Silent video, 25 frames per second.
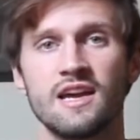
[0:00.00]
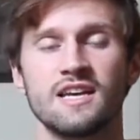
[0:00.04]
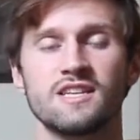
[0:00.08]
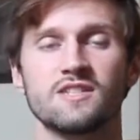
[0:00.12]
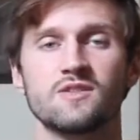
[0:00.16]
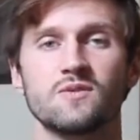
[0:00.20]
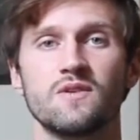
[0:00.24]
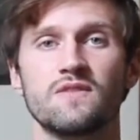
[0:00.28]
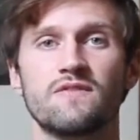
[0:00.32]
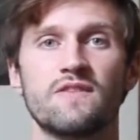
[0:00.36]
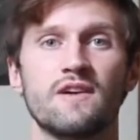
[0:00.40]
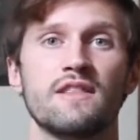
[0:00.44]

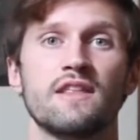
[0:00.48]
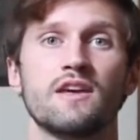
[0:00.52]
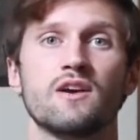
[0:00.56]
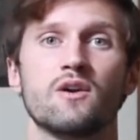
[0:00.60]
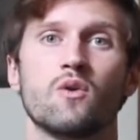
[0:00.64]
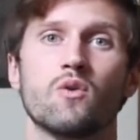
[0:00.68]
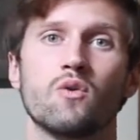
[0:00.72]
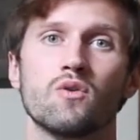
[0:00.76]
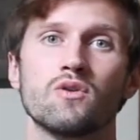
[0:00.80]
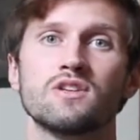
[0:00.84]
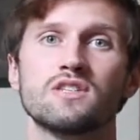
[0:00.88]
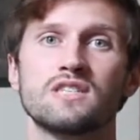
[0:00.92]
So we find that
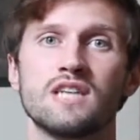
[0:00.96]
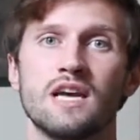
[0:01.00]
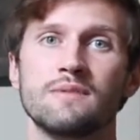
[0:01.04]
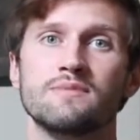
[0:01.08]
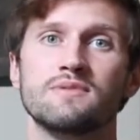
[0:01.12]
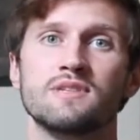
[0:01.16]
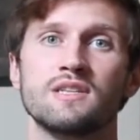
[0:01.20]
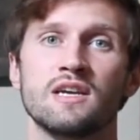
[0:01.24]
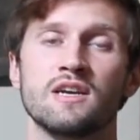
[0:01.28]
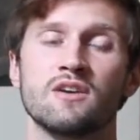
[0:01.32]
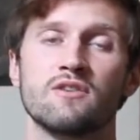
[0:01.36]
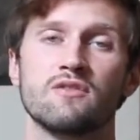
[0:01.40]

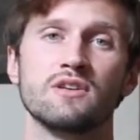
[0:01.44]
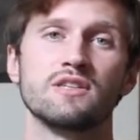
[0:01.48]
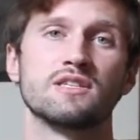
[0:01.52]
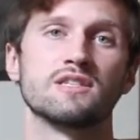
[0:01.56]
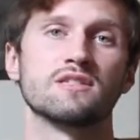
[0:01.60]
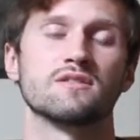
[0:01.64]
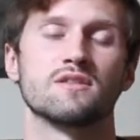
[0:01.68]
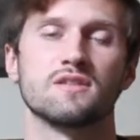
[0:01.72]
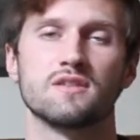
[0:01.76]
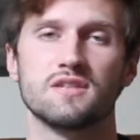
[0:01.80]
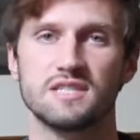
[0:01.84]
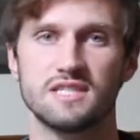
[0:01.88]
cordyceps
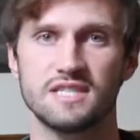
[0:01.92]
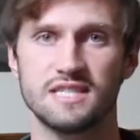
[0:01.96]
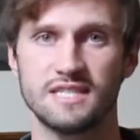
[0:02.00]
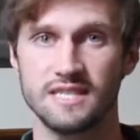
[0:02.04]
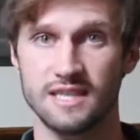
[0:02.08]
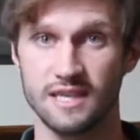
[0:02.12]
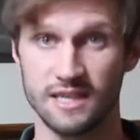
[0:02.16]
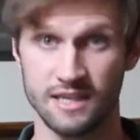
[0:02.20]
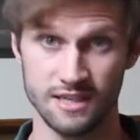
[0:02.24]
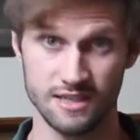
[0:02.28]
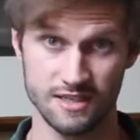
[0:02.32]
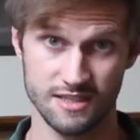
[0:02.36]
increases our
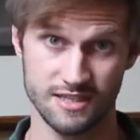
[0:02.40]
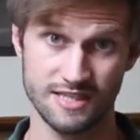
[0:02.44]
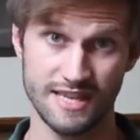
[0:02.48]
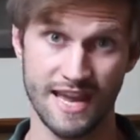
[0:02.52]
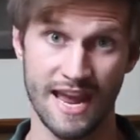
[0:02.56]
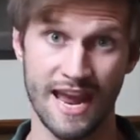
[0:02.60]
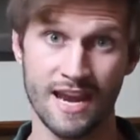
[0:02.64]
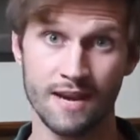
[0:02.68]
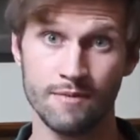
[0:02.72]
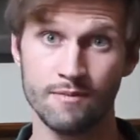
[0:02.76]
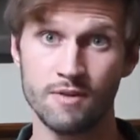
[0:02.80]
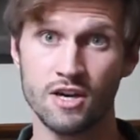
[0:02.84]

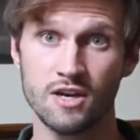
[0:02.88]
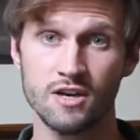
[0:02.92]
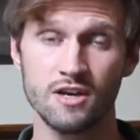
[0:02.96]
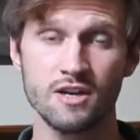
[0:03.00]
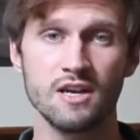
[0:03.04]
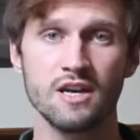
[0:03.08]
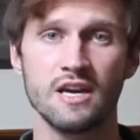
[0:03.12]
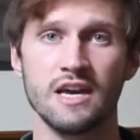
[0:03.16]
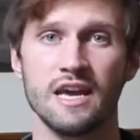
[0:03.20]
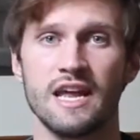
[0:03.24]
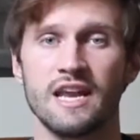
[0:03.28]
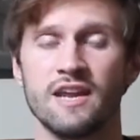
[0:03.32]

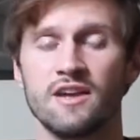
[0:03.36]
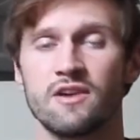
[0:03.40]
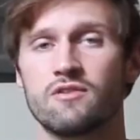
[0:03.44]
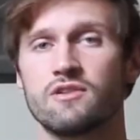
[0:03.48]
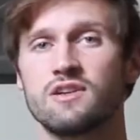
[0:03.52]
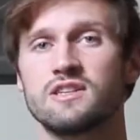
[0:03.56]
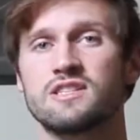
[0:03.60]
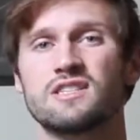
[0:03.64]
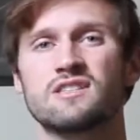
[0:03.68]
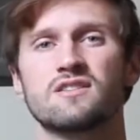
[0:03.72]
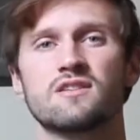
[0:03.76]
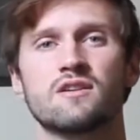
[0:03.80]
stamina, it
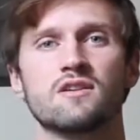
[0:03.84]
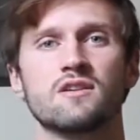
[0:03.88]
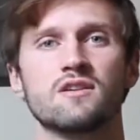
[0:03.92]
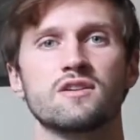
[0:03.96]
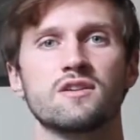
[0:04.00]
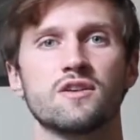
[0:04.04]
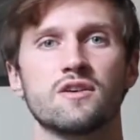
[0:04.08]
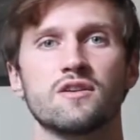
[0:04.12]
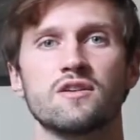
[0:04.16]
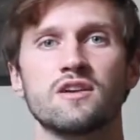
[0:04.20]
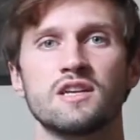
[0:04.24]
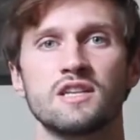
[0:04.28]
increases our
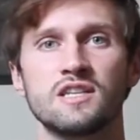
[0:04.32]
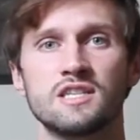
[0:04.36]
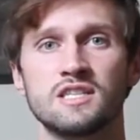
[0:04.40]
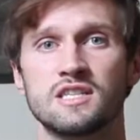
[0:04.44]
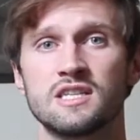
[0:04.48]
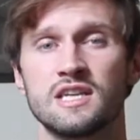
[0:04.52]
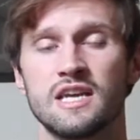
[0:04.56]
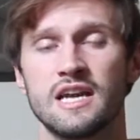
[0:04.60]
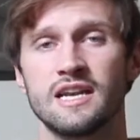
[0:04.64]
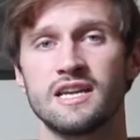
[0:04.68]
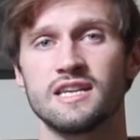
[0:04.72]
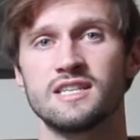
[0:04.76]

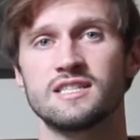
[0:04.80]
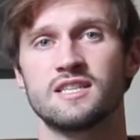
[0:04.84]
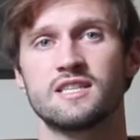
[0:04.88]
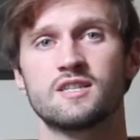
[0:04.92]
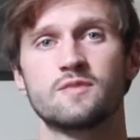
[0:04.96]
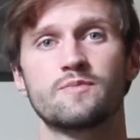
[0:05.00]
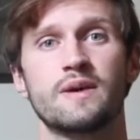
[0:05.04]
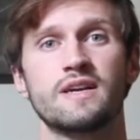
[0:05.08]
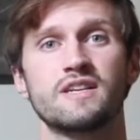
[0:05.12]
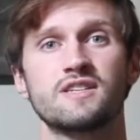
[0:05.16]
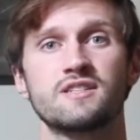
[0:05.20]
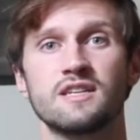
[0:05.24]
endurance, and is
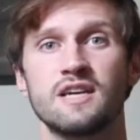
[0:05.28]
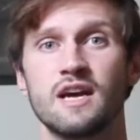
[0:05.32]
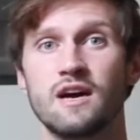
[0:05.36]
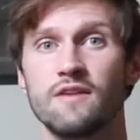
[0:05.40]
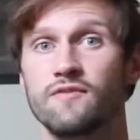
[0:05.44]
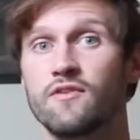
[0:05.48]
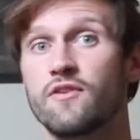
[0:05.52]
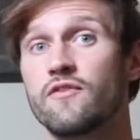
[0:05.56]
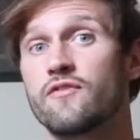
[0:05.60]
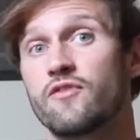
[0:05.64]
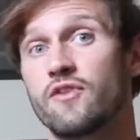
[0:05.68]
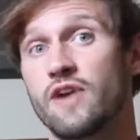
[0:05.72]
especially
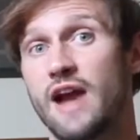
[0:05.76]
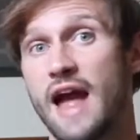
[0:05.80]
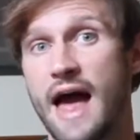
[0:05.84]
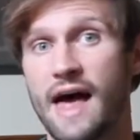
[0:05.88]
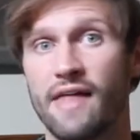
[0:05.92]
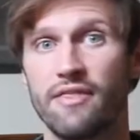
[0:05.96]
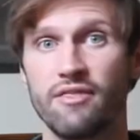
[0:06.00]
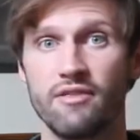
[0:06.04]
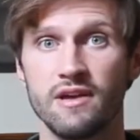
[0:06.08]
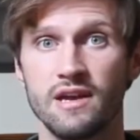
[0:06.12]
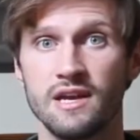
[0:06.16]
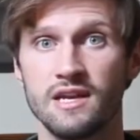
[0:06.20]
helpful for
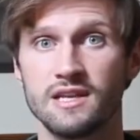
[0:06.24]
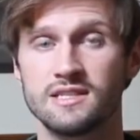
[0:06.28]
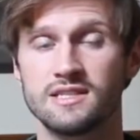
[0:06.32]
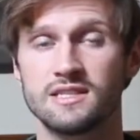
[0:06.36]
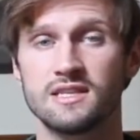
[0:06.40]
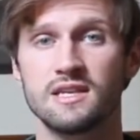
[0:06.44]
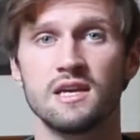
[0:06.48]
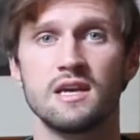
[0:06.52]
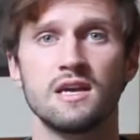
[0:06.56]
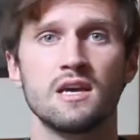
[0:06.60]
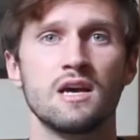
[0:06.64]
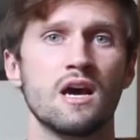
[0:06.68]

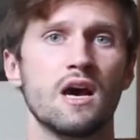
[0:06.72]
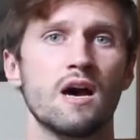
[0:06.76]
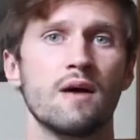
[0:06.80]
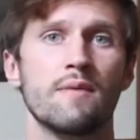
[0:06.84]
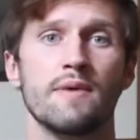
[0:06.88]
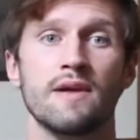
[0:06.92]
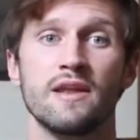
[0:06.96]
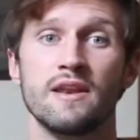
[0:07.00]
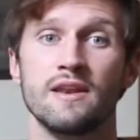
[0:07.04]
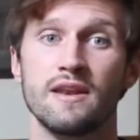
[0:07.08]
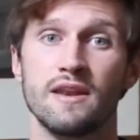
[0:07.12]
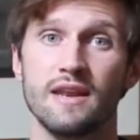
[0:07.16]
athletes,
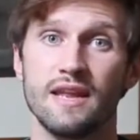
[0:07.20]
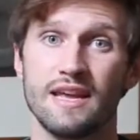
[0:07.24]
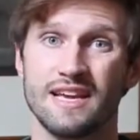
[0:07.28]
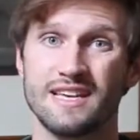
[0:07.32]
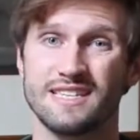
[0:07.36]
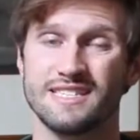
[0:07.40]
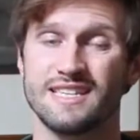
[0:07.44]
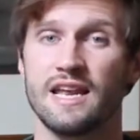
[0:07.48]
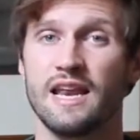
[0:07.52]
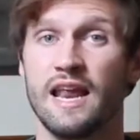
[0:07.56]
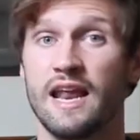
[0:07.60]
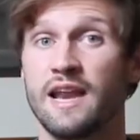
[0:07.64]
and like
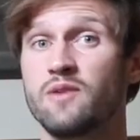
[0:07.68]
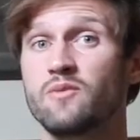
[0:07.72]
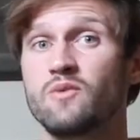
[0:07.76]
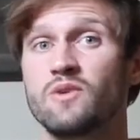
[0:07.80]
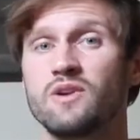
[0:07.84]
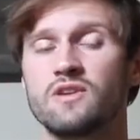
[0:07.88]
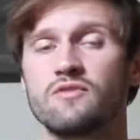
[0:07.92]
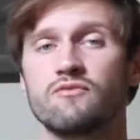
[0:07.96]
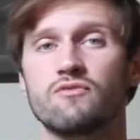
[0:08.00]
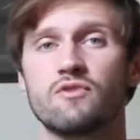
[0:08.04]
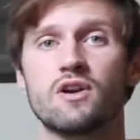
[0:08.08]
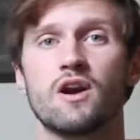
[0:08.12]
I said,
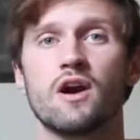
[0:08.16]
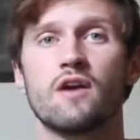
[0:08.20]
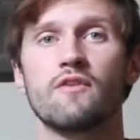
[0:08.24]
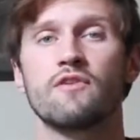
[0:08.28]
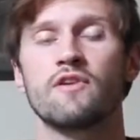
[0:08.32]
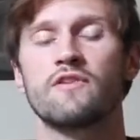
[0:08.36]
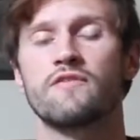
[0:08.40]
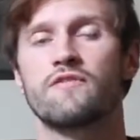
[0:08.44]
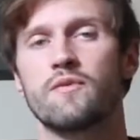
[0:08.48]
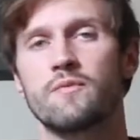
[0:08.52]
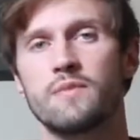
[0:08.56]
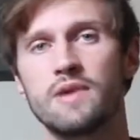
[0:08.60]
anyone
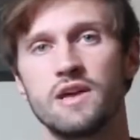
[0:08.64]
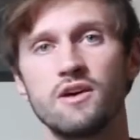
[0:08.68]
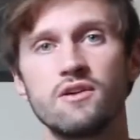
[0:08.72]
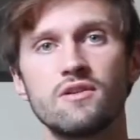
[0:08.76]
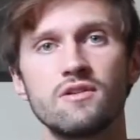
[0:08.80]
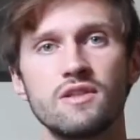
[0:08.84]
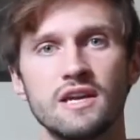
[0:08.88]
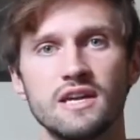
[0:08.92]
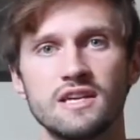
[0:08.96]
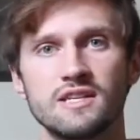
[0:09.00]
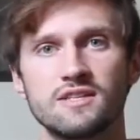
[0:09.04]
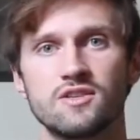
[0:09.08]
recovering from
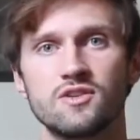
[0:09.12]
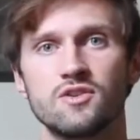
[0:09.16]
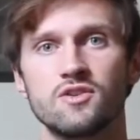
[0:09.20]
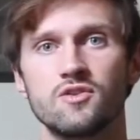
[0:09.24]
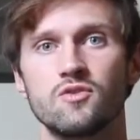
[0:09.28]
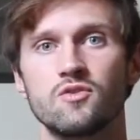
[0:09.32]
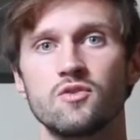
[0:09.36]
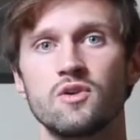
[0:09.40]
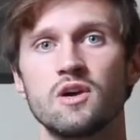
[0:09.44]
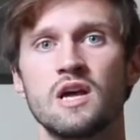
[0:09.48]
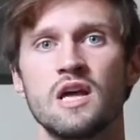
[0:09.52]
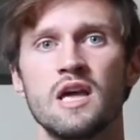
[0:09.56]
illness
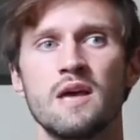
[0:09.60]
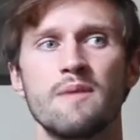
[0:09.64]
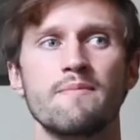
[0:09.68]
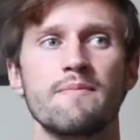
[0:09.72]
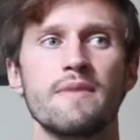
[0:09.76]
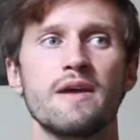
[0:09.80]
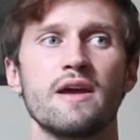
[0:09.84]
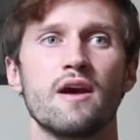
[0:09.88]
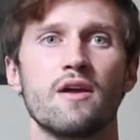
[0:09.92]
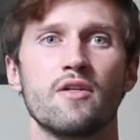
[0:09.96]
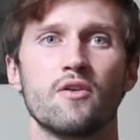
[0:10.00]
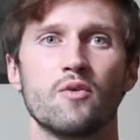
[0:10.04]
who
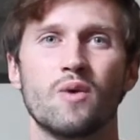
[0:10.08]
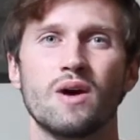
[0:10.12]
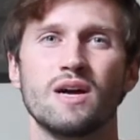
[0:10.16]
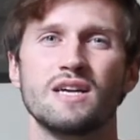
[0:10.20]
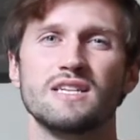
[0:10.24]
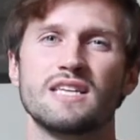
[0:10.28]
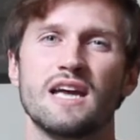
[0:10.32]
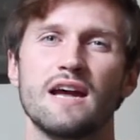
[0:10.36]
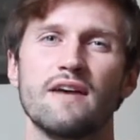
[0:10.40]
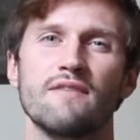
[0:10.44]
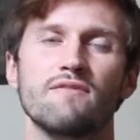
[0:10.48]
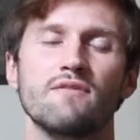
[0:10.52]
may
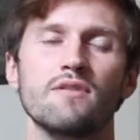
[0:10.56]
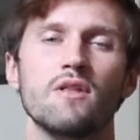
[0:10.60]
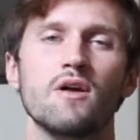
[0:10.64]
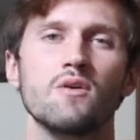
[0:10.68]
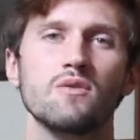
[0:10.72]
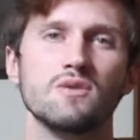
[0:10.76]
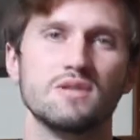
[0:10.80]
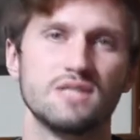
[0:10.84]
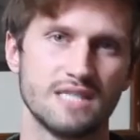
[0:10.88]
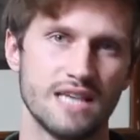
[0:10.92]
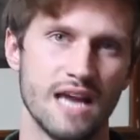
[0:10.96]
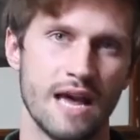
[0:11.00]
otherwise have
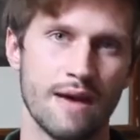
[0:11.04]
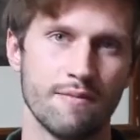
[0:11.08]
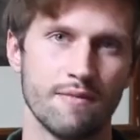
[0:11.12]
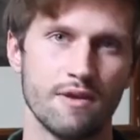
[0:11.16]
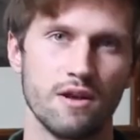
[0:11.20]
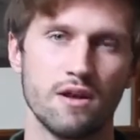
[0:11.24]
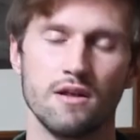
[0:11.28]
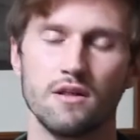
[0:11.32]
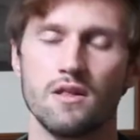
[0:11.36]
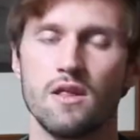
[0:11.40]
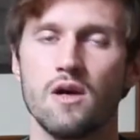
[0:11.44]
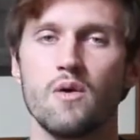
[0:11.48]
low
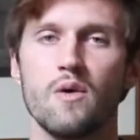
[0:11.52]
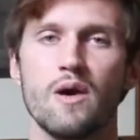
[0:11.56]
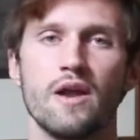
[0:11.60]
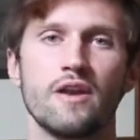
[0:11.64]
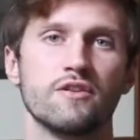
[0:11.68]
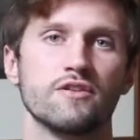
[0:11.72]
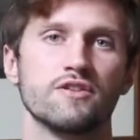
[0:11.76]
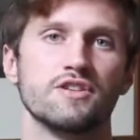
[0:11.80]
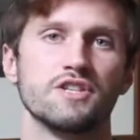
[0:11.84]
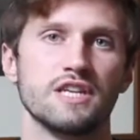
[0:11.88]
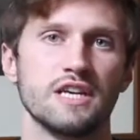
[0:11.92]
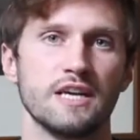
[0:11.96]
stamina, low
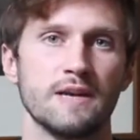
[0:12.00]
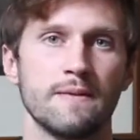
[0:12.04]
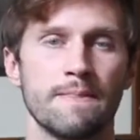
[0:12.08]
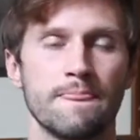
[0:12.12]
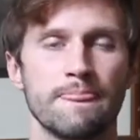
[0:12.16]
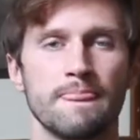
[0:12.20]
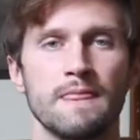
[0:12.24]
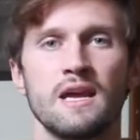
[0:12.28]
energy.